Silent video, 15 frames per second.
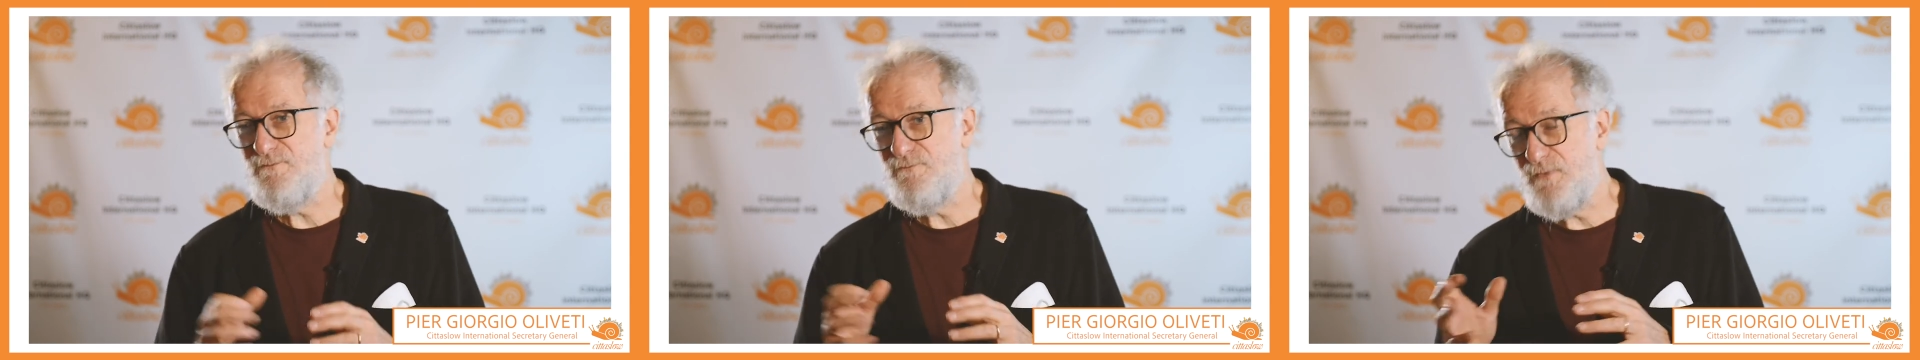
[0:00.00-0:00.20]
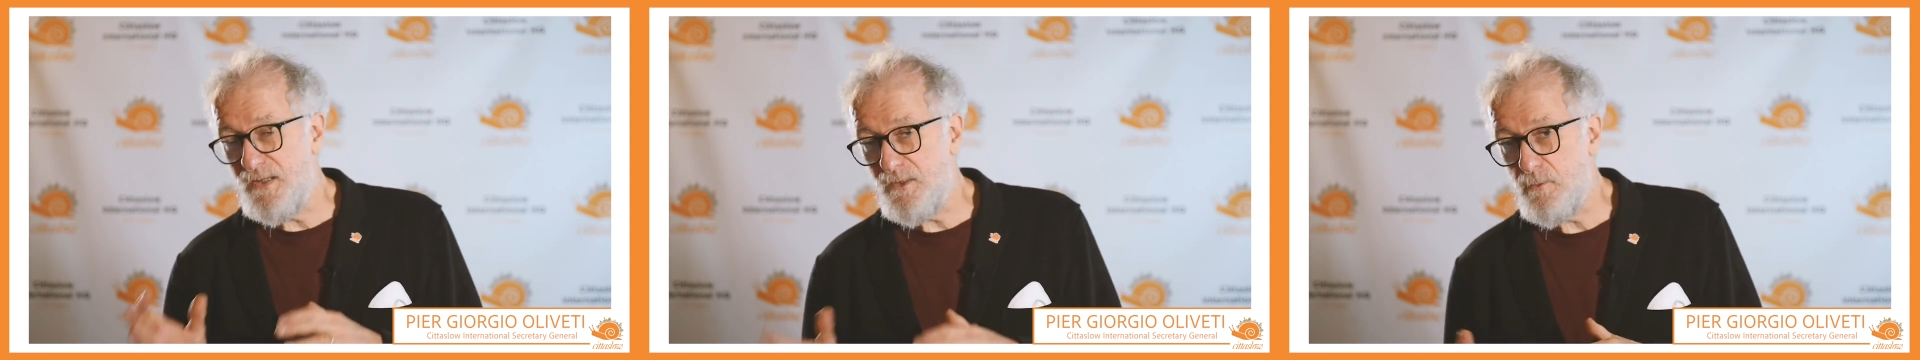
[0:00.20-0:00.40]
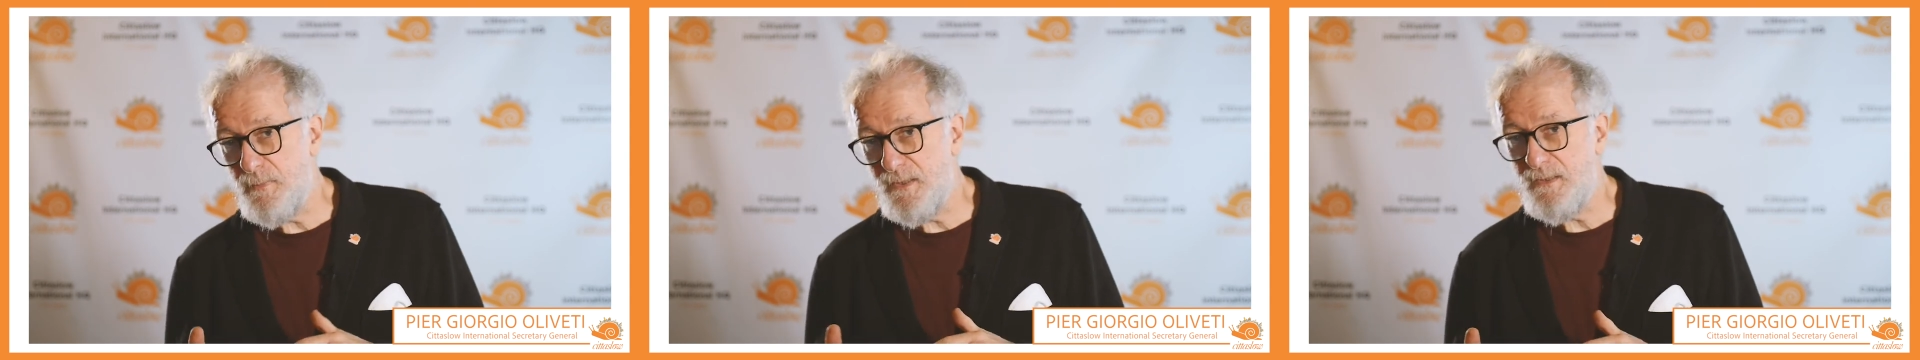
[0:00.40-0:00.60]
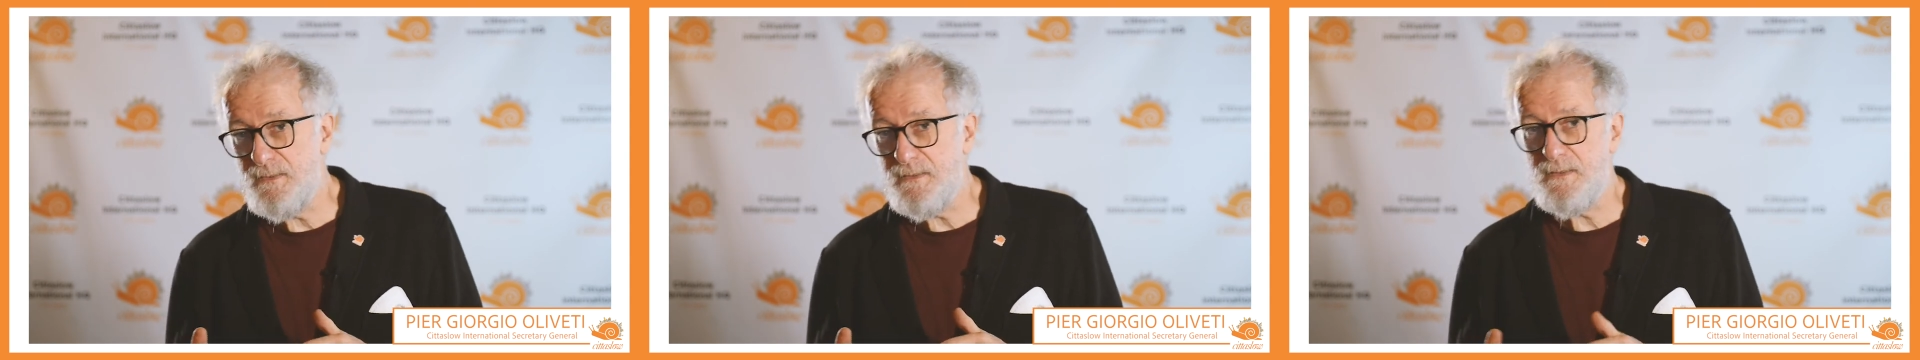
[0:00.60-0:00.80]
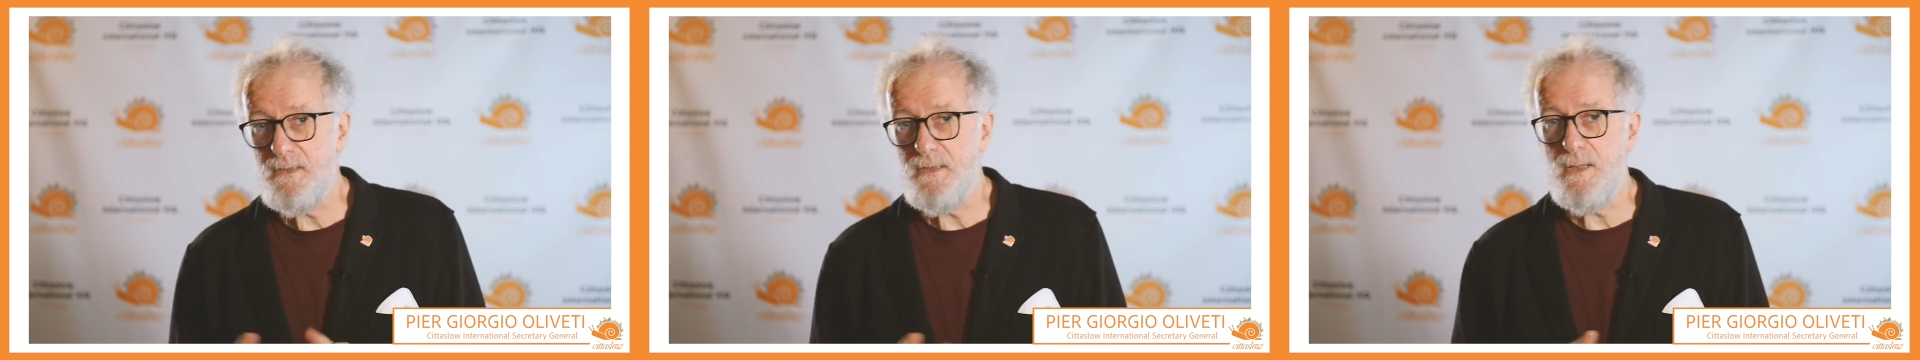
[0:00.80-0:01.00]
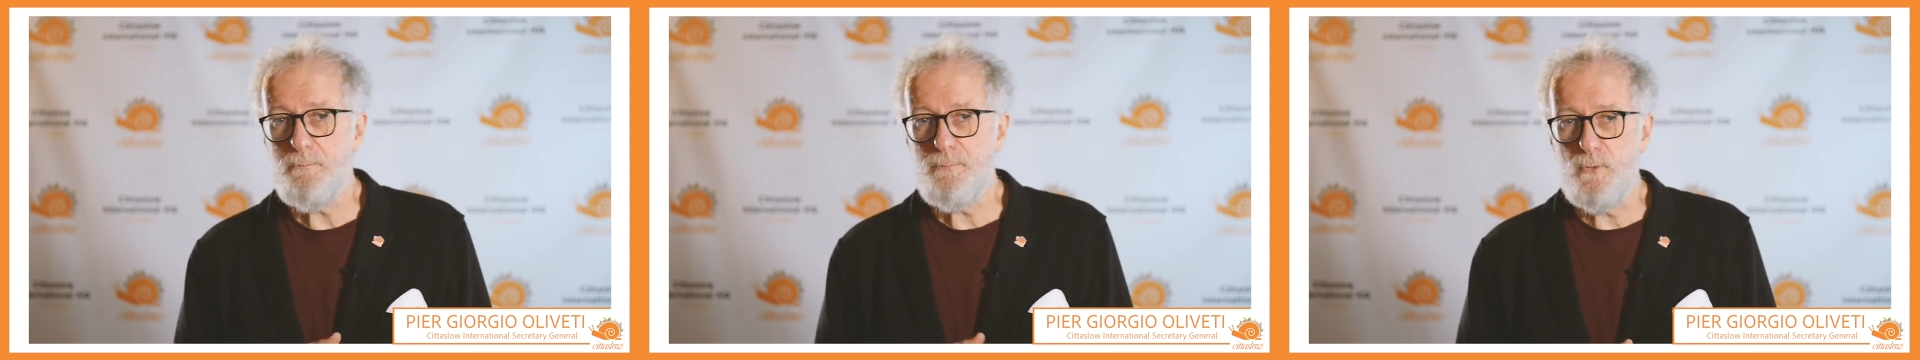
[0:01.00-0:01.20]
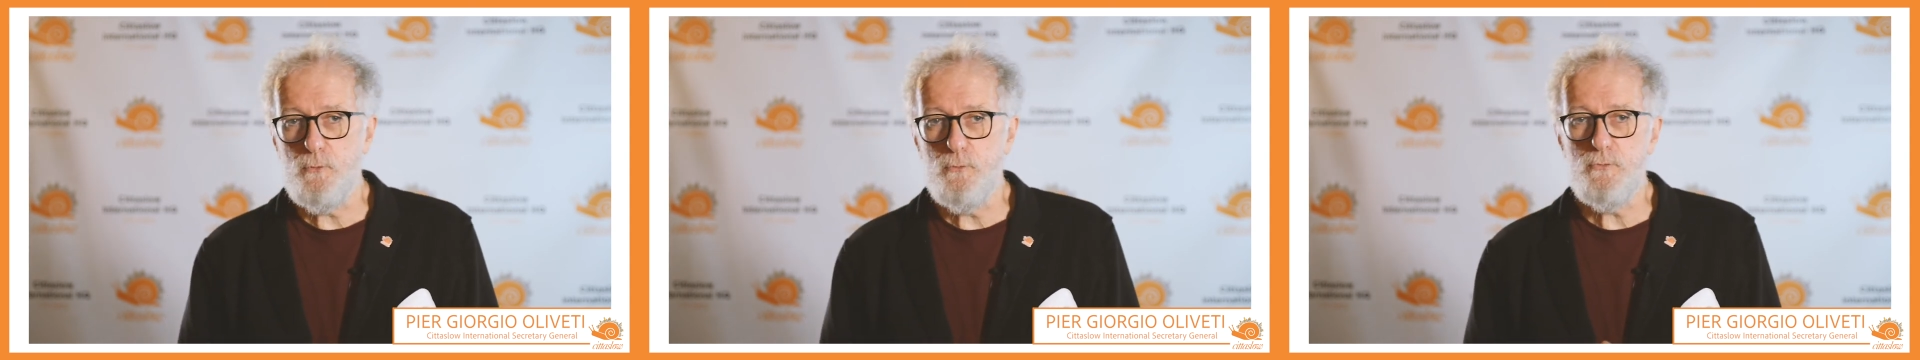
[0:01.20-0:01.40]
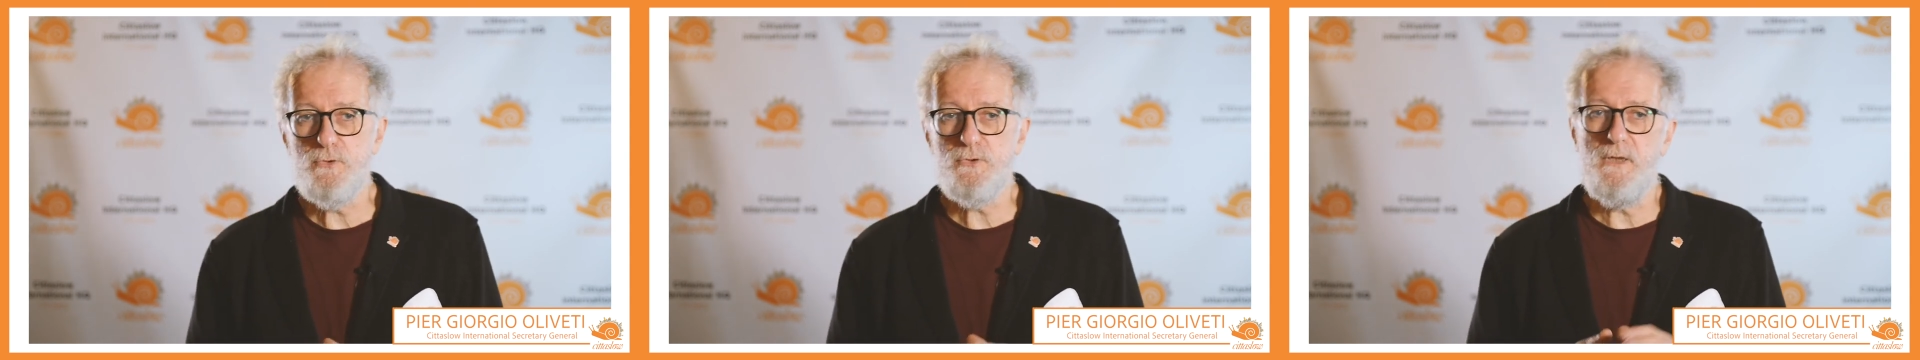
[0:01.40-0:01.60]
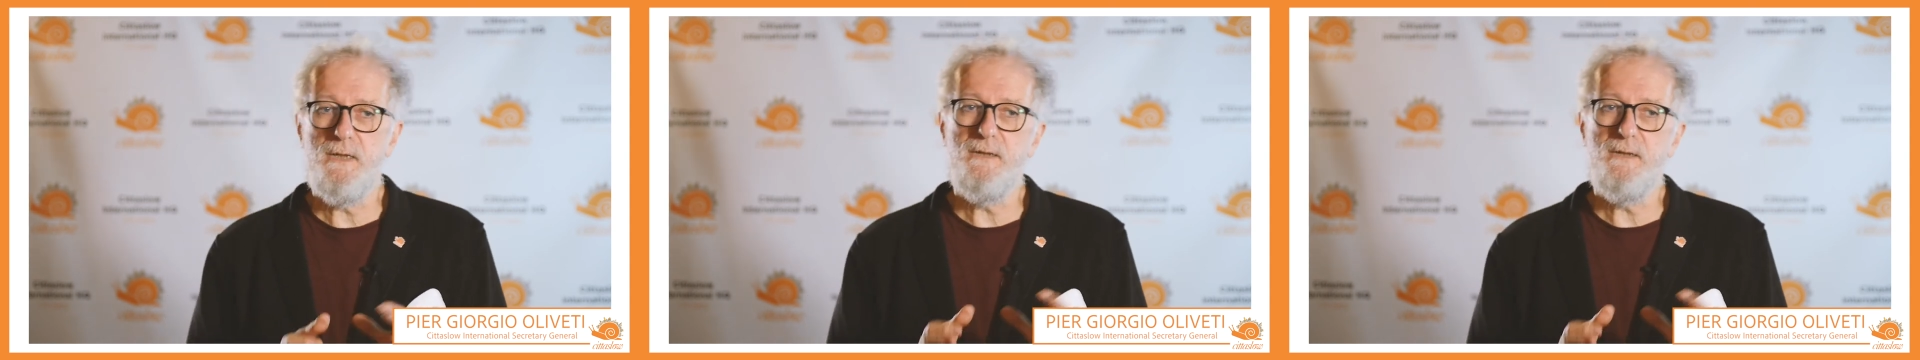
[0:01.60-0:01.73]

environmental approach